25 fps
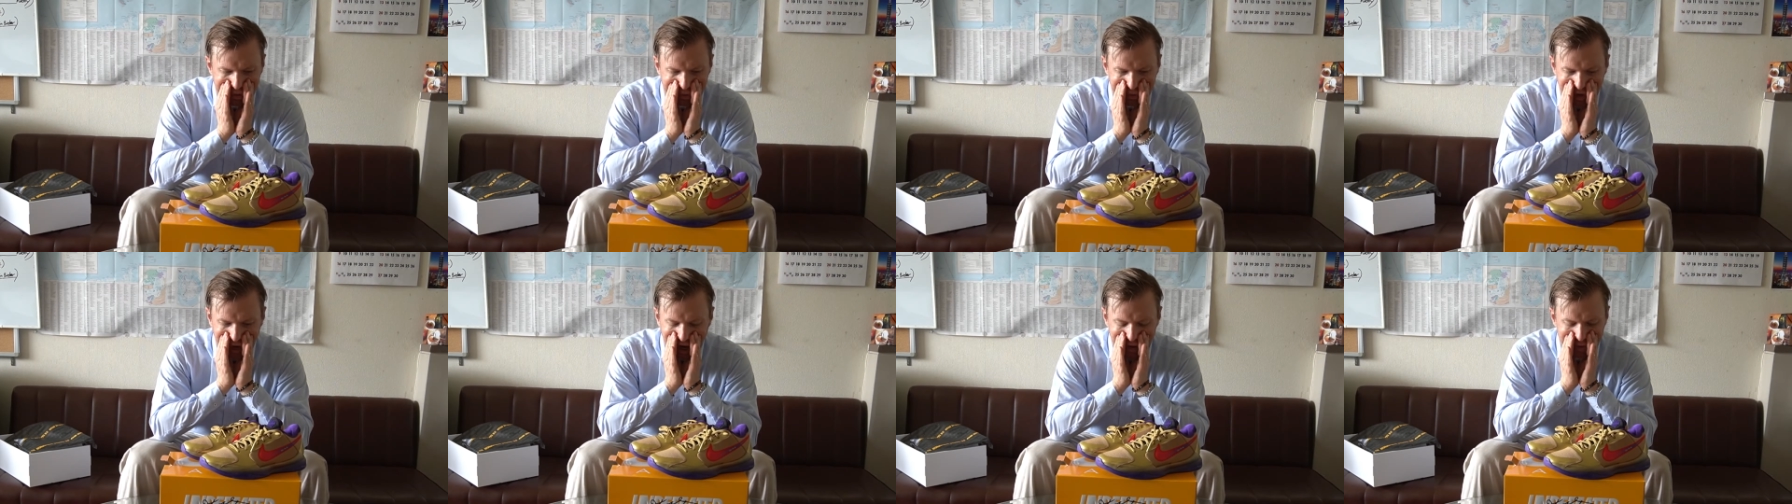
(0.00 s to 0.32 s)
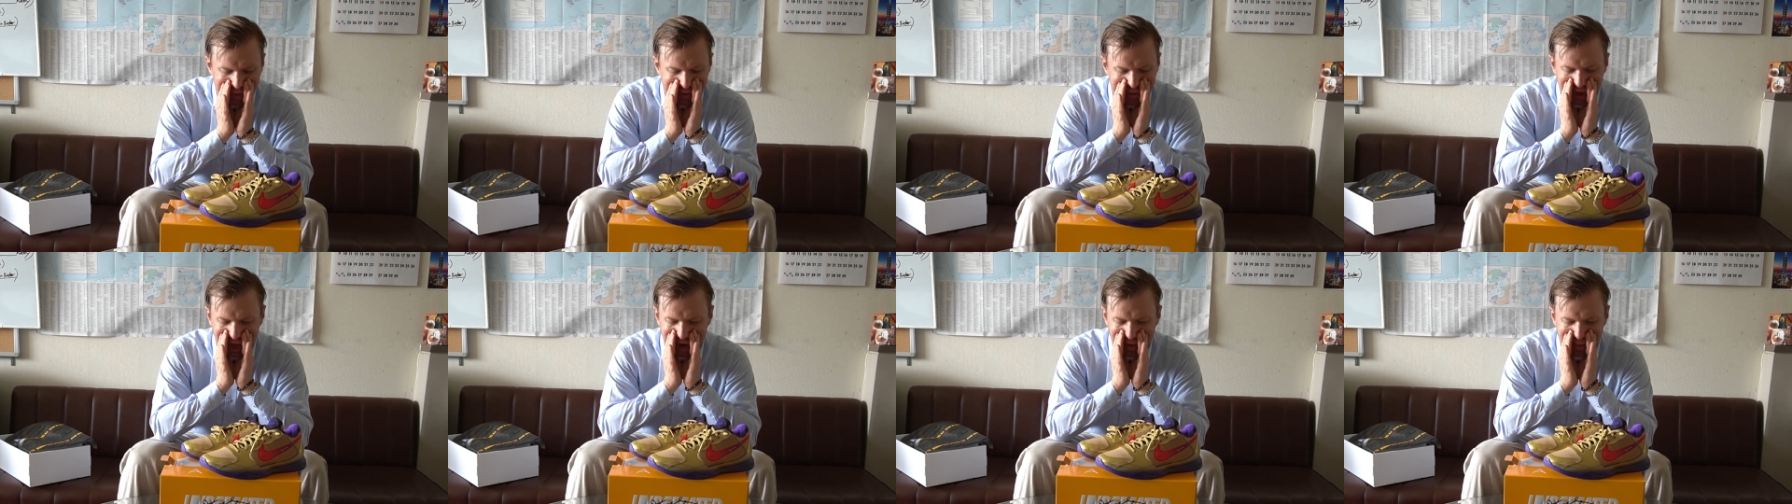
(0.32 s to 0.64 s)
I
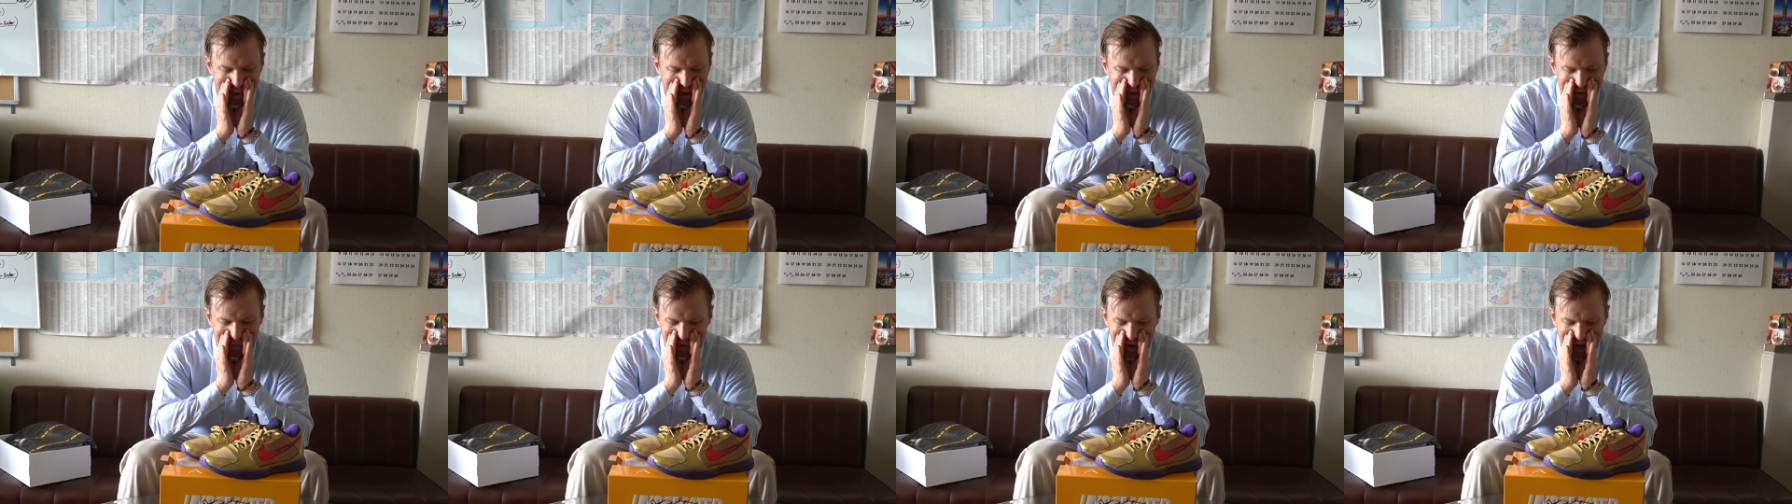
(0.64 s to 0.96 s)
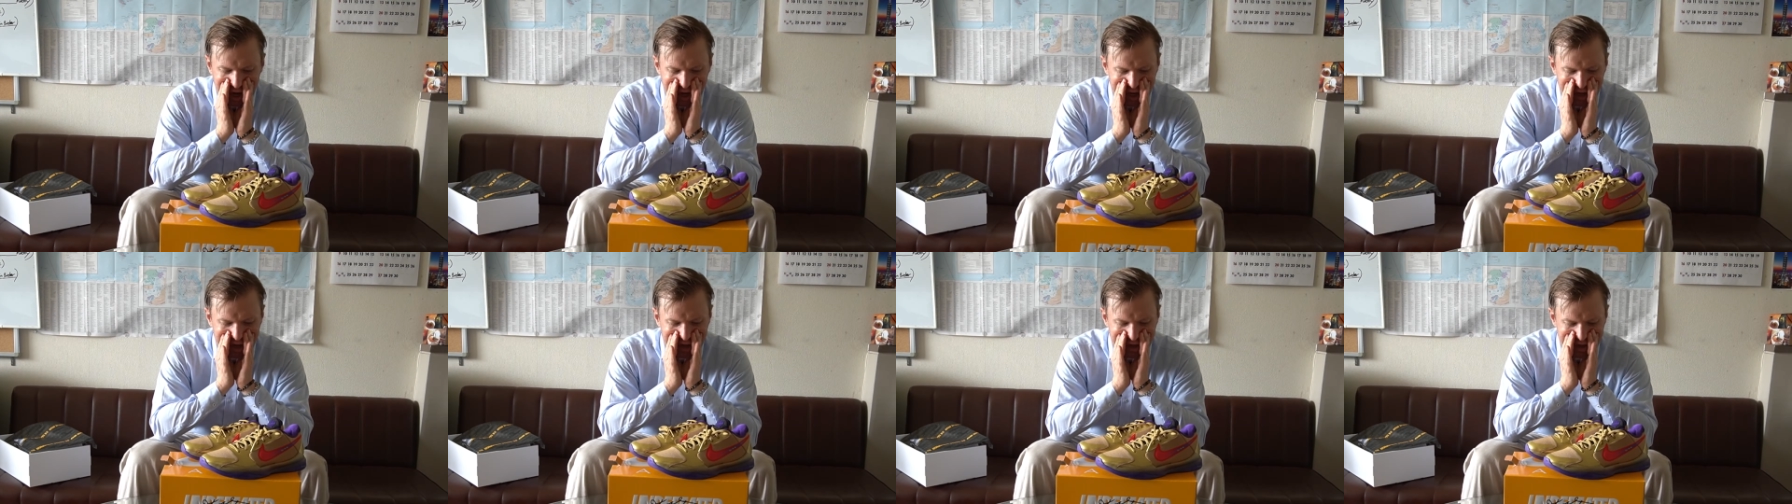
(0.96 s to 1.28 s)
was on my
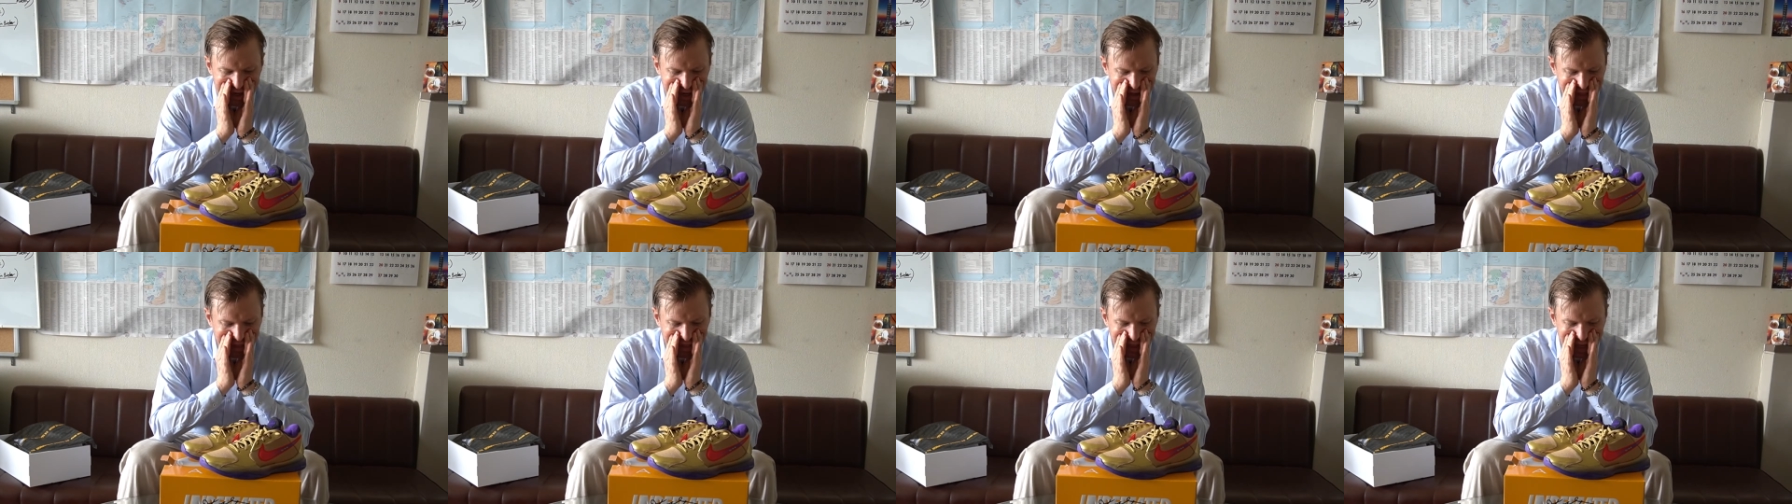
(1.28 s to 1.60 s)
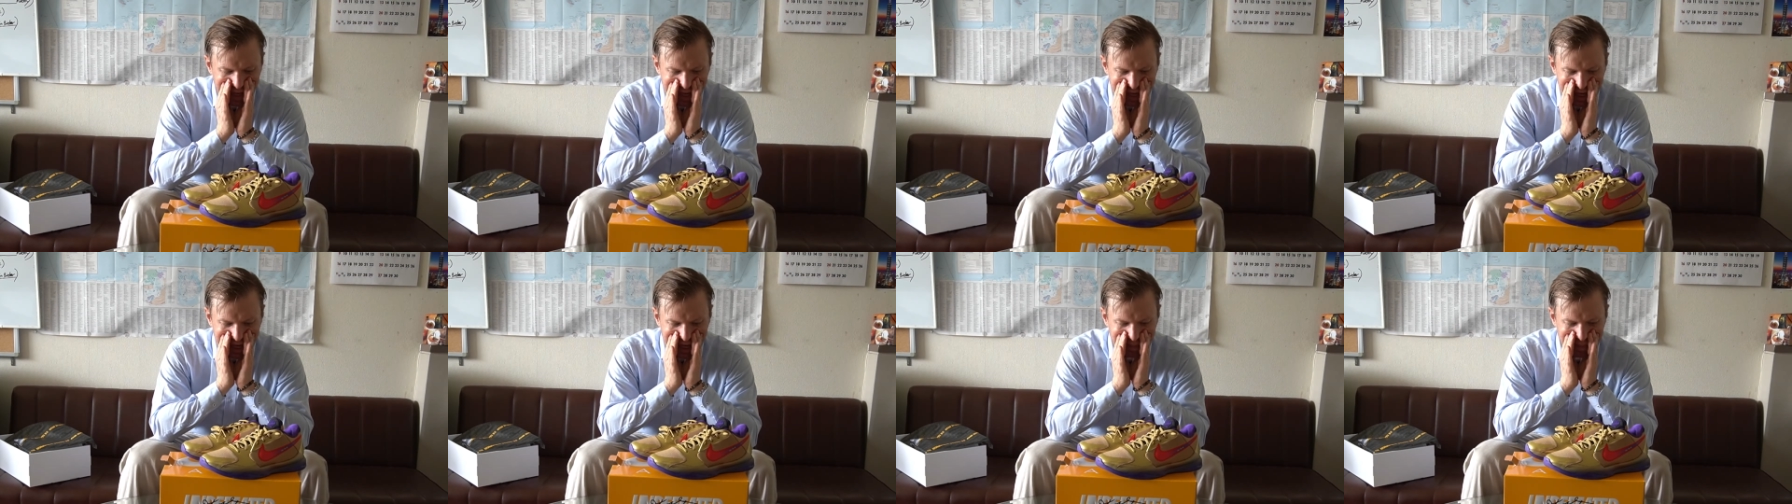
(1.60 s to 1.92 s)
run
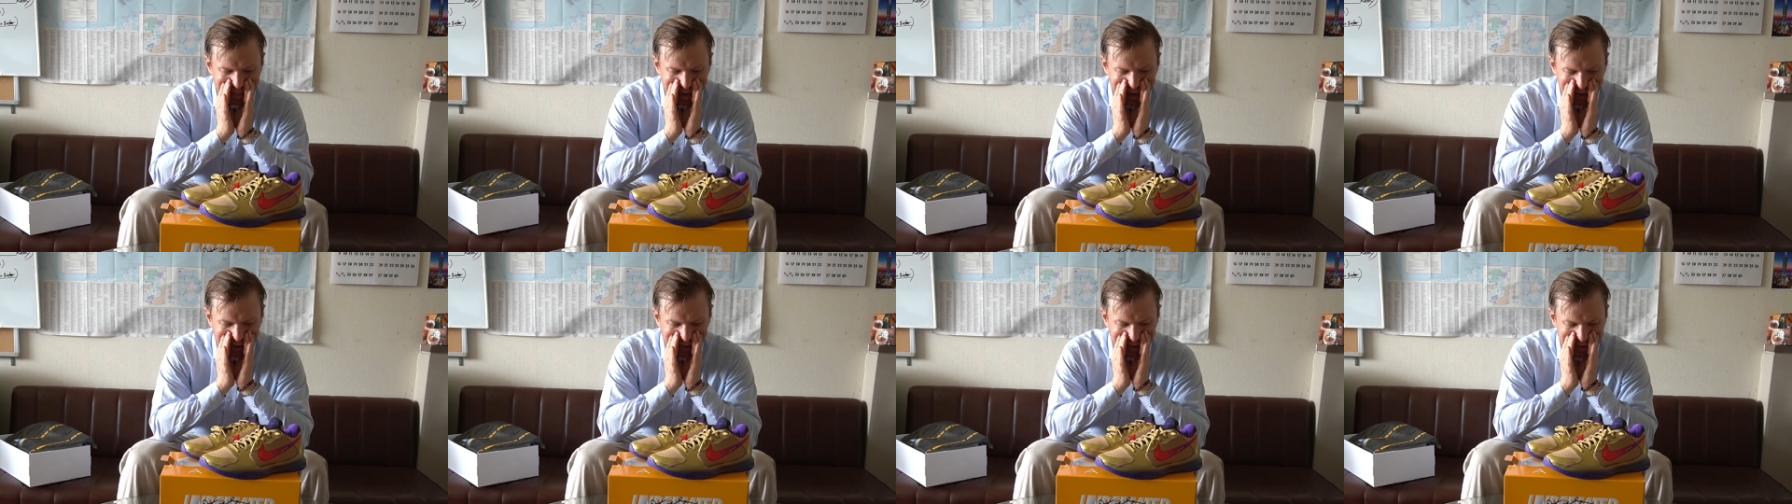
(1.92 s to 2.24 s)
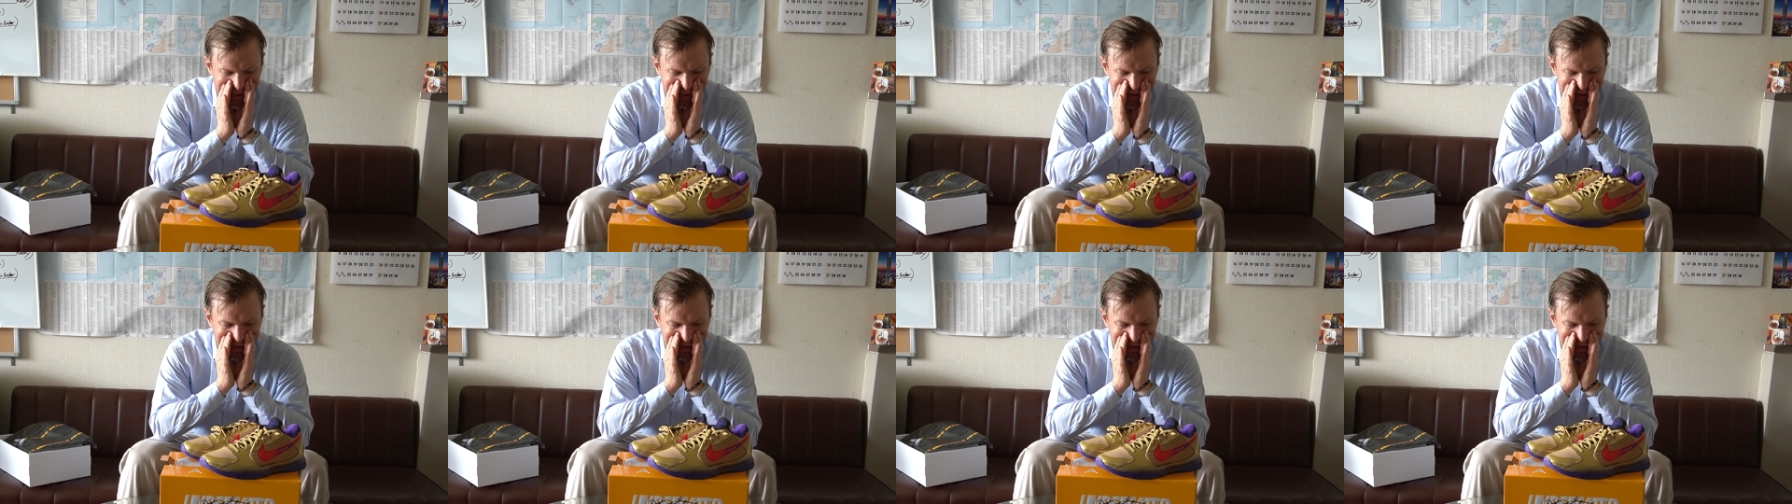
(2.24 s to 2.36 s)
thinking about